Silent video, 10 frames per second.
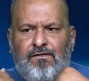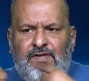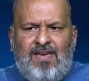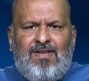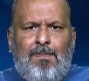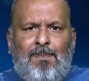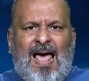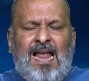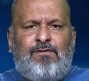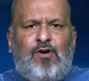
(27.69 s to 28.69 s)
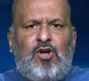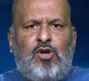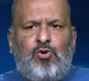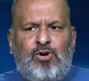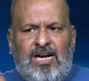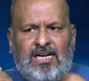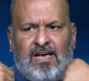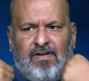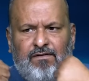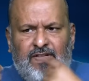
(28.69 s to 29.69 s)
We will plan for your unit.
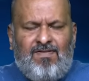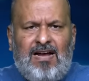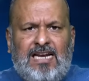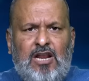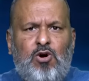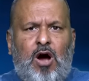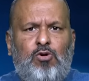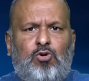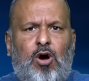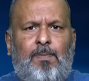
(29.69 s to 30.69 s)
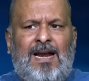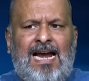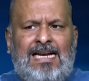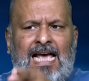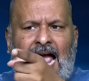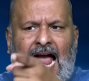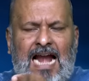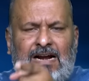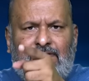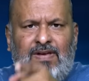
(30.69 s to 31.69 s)
We will tell you how to operate
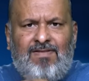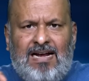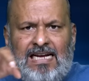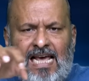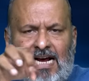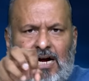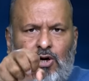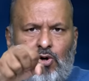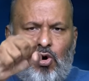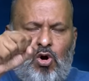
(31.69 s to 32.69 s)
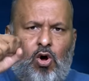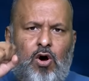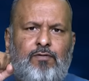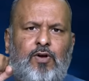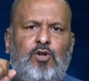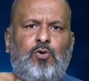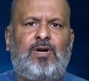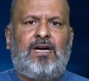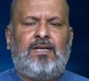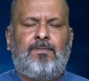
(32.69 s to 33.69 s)
and we will take control of your
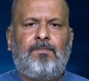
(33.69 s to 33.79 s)
unit."